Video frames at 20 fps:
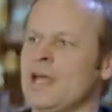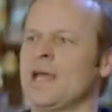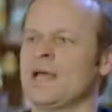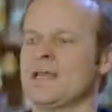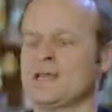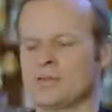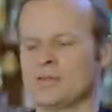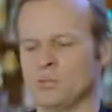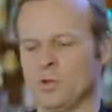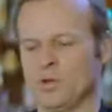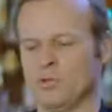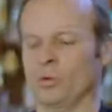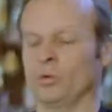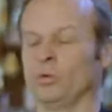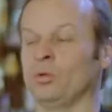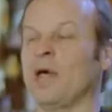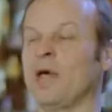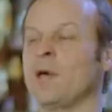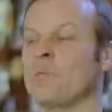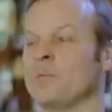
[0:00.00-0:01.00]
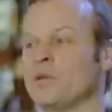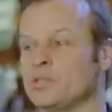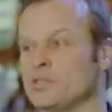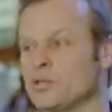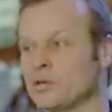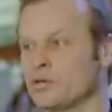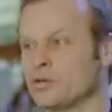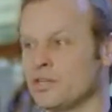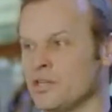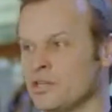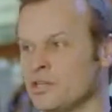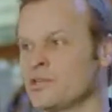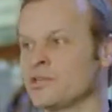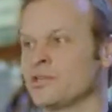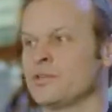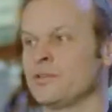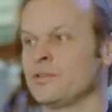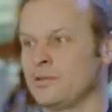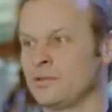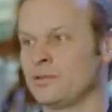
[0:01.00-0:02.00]
and with all epic
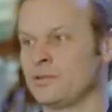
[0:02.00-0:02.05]
journeys,